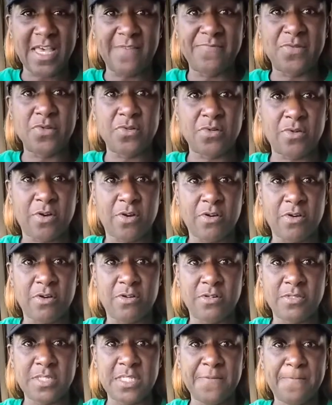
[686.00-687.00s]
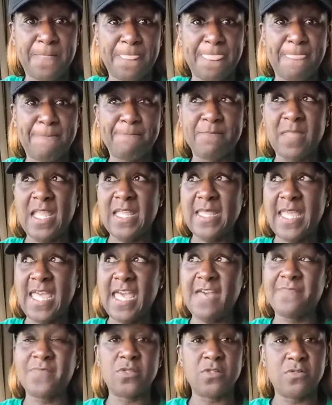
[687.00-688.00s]
who have little girls, and they
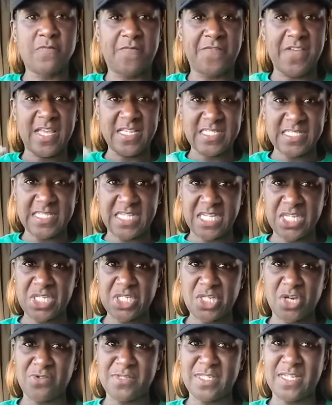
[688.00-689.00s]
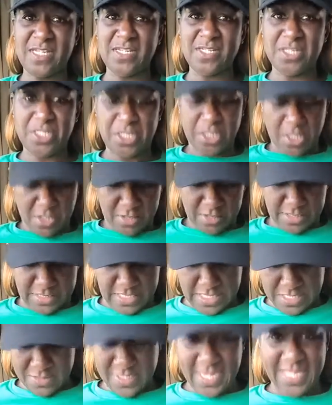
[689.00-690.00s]
have the little vest, t-shirts, undershirts,
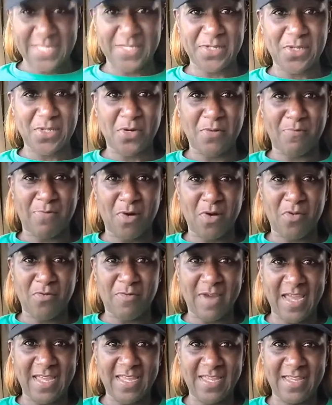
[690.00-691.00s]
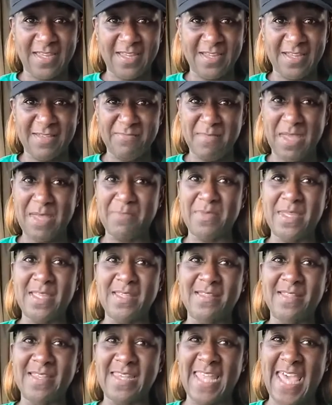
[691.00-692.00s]
and you got the little bow right here, and
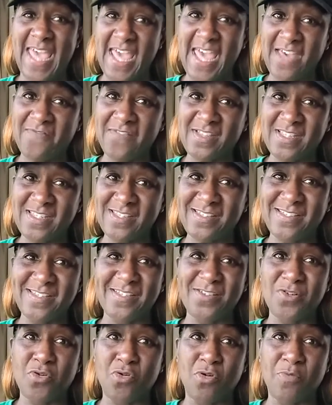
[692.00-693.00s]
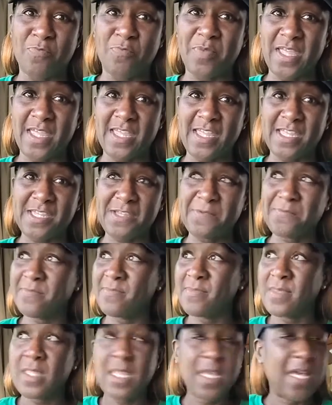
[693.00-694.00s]
maybe lavender or pink.
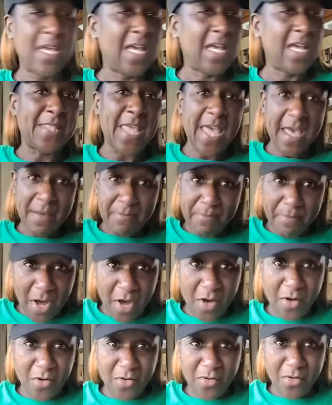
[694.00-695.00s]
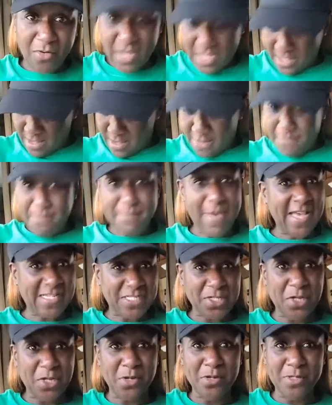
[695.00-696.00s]
That bow
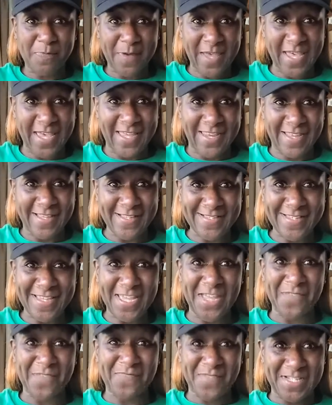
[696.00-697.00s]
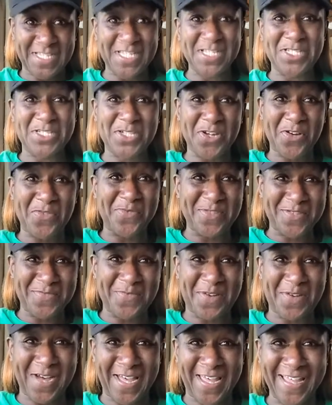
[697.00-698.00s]
matched those panties if the t-shirt was
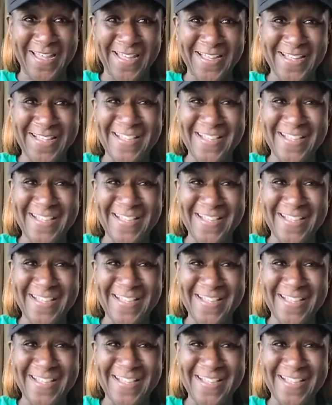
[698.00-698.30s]
white.